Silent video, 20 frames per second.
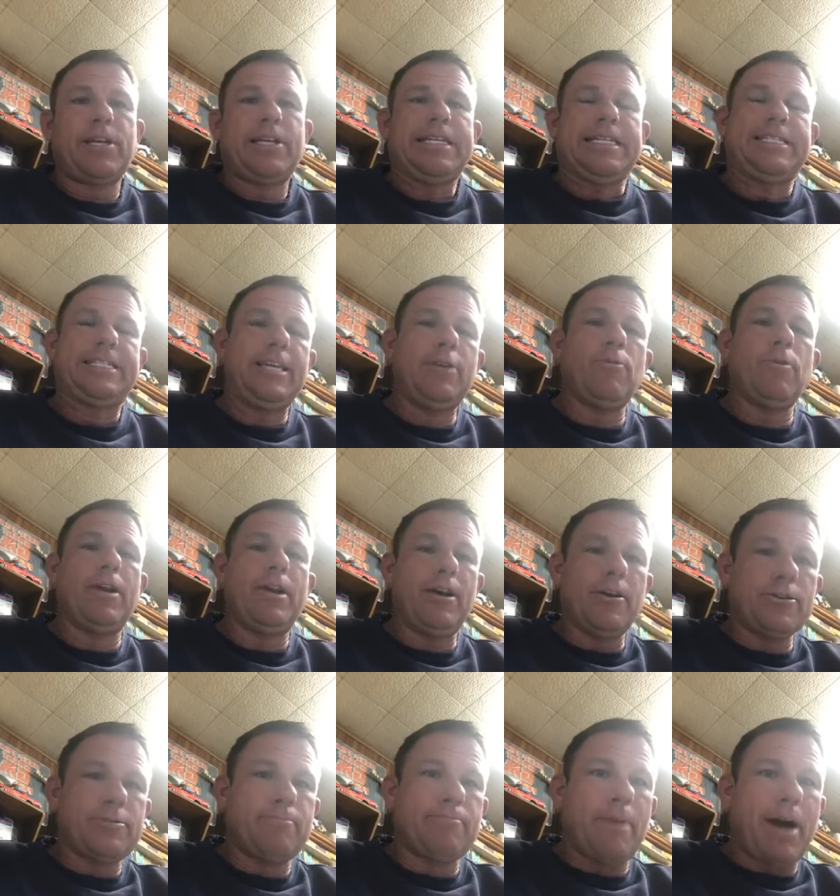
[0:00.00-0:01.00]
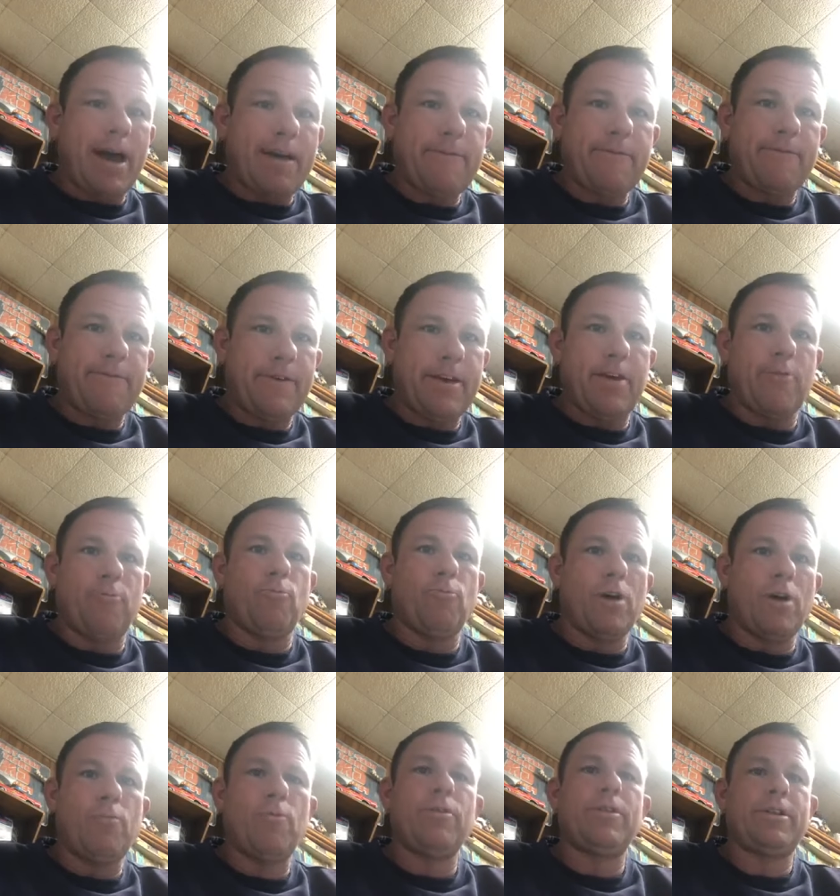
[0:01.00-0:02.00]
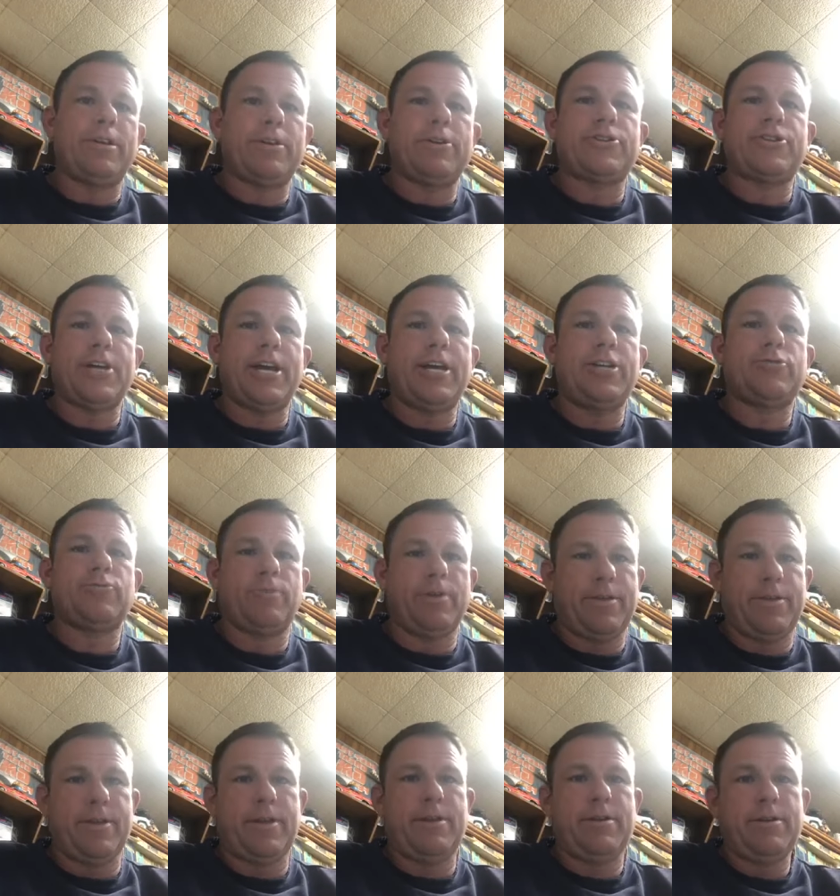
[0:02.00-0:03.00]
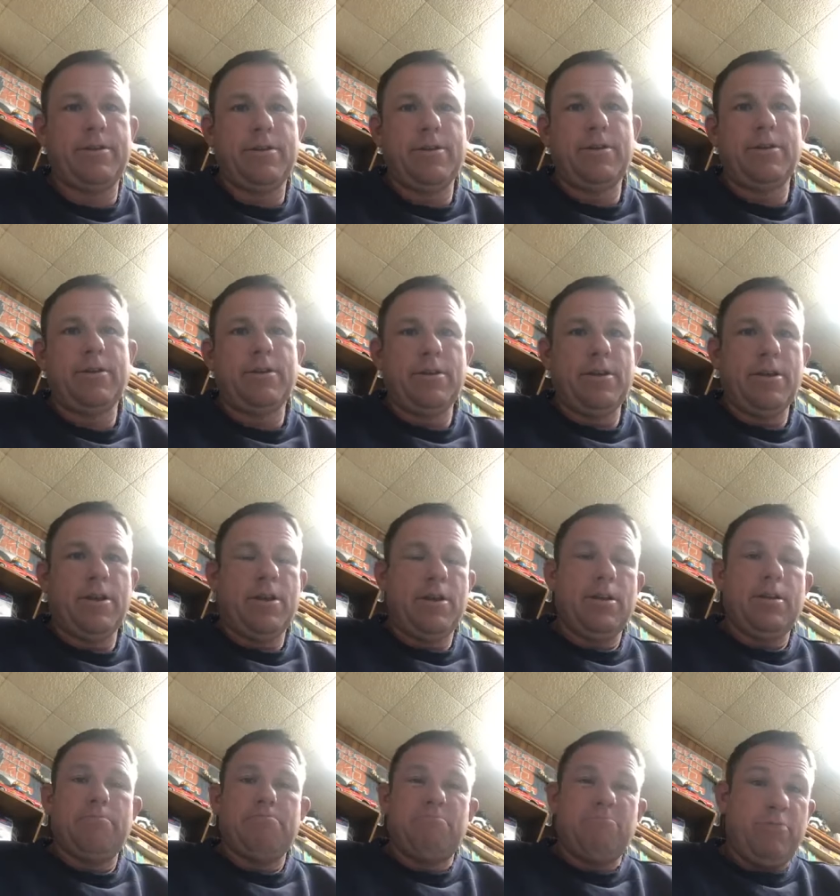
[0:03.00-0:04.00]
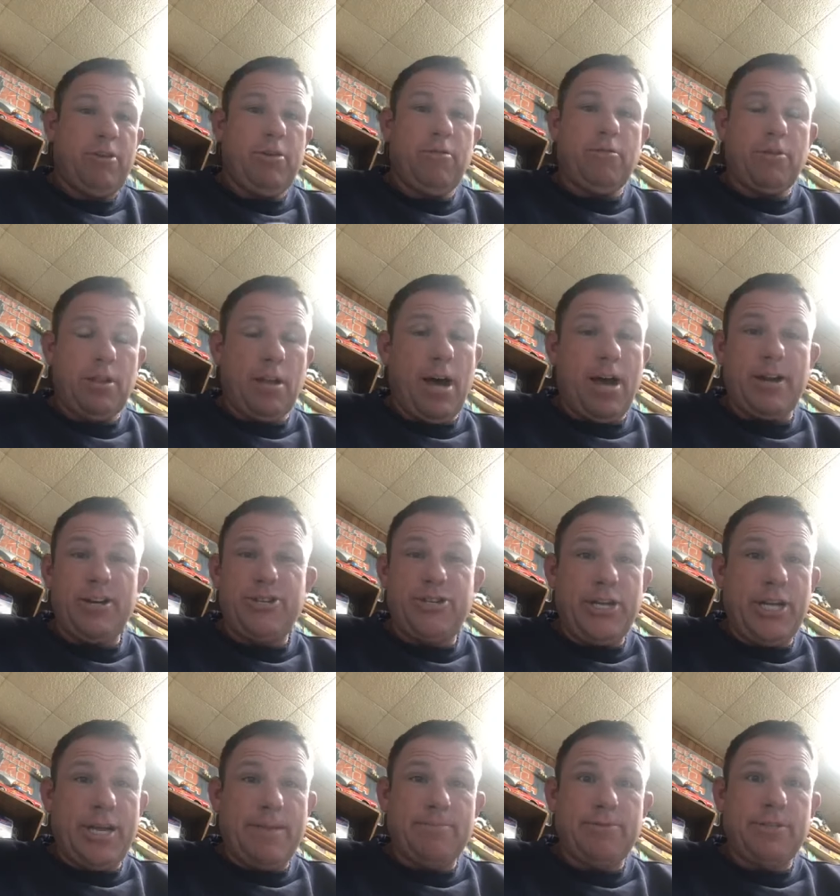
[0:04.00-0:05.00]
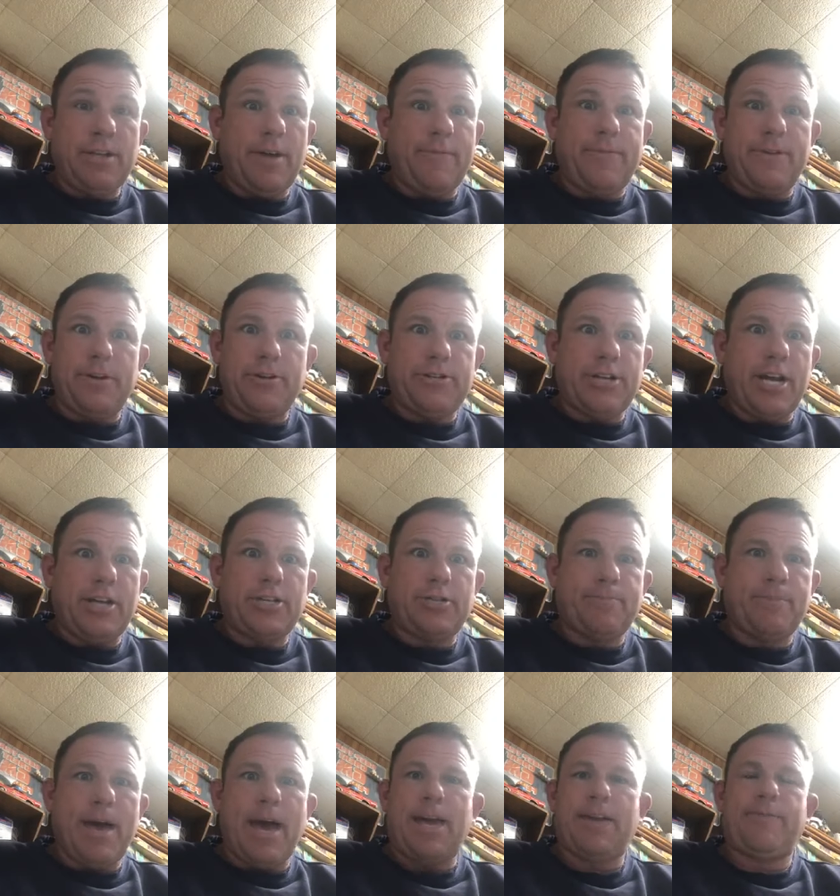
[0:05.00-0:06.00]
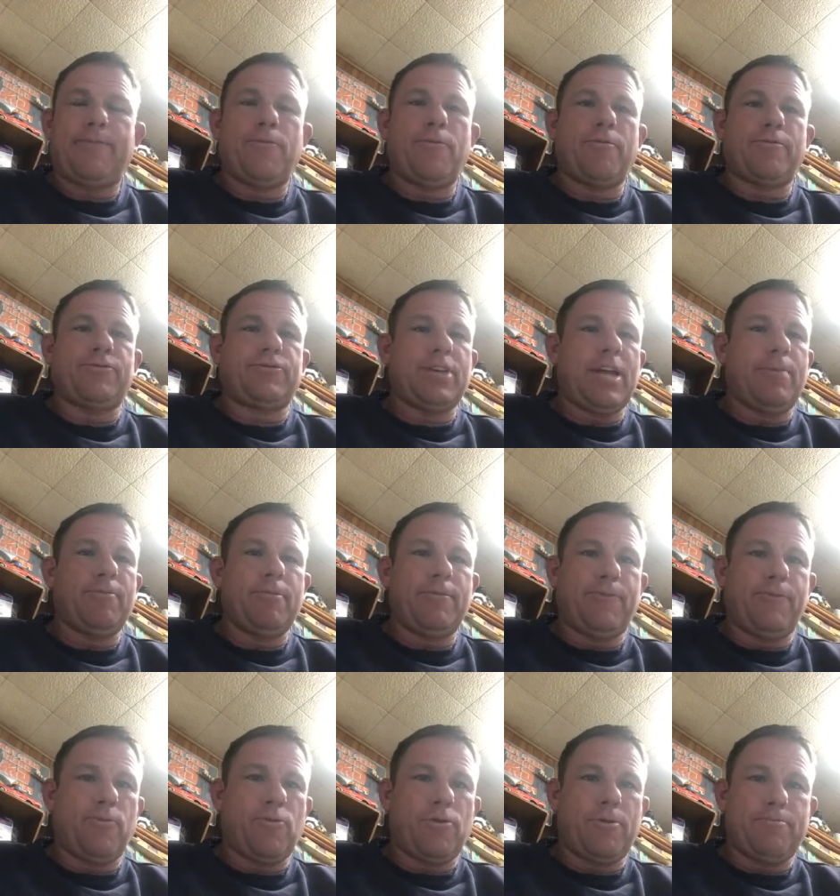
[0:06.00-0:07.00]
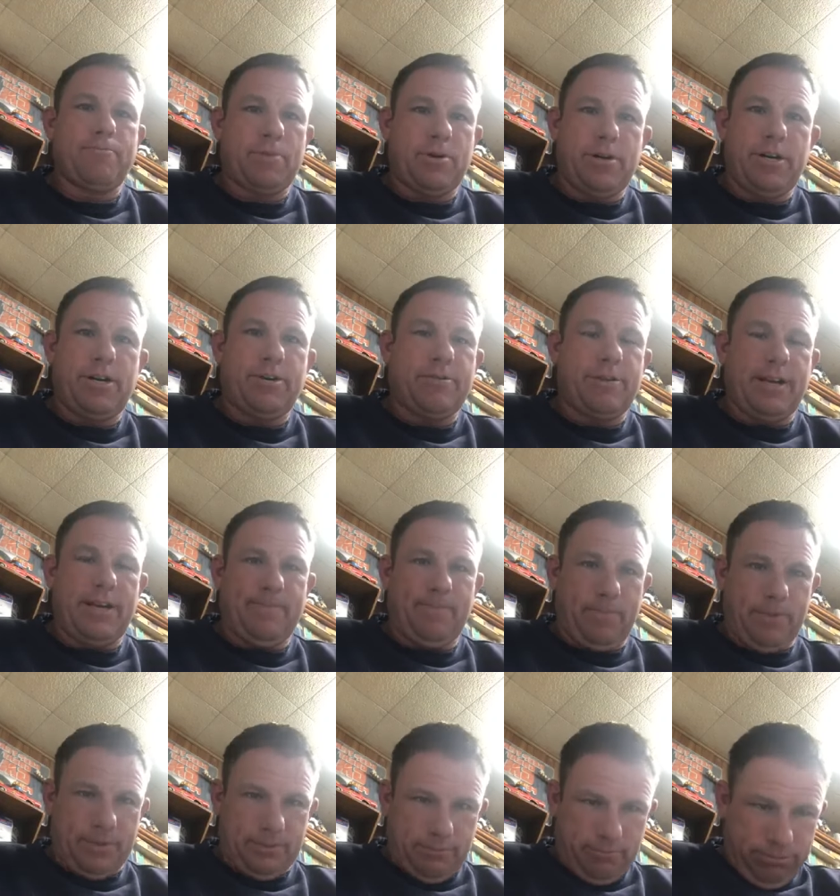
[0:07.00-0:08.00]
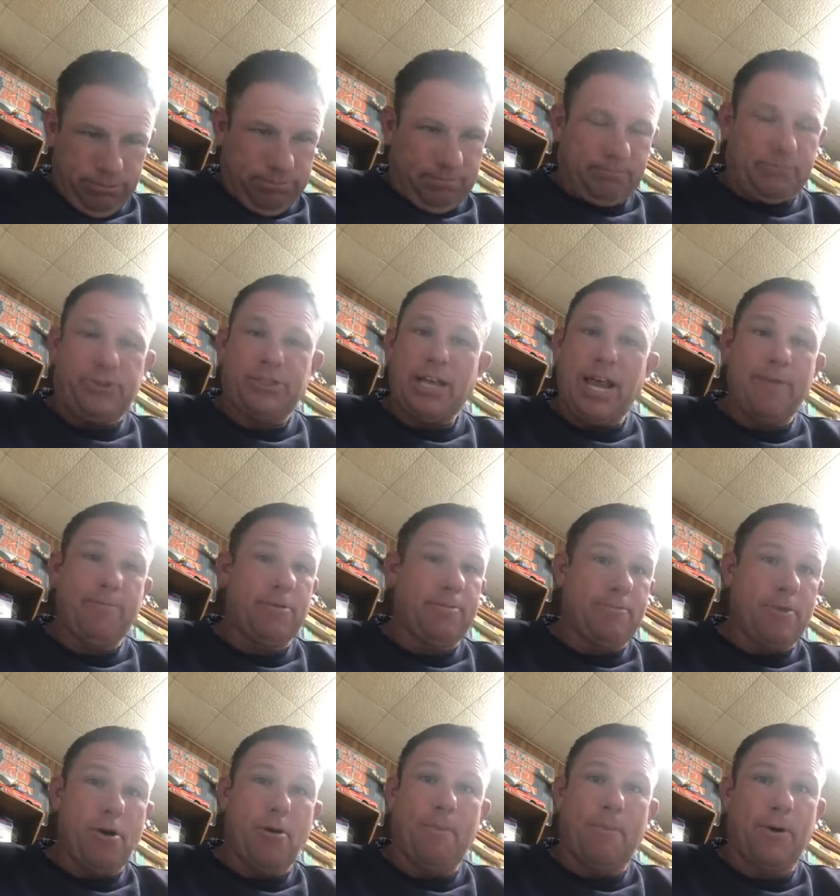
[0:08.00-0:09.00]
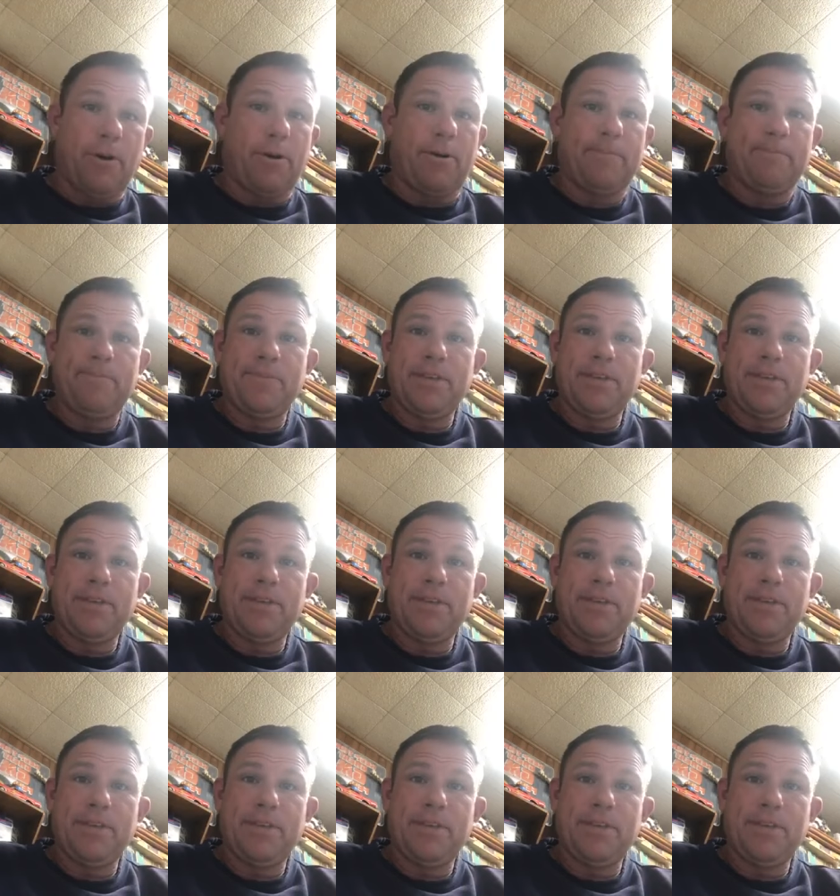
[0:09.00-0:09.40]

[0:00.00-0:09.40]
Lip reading: See what else might fit. What will interchange with it? You know, a lot of GM stuff interchanges back and forth. Same with Ford and Mercury. Same with Mopar.